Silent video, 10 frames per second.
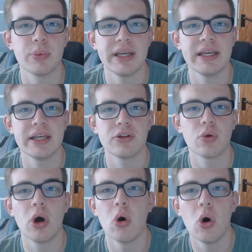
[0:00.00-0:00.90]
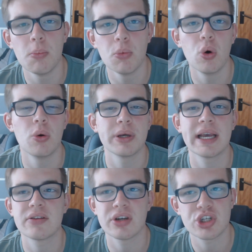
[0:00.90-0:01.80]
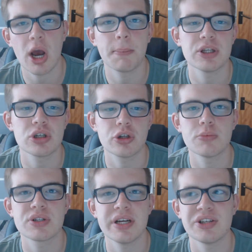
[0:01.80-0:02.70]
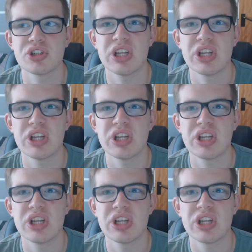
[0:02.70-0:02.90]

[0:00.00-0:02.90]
We do a lot more. We get to the Champions League group stages.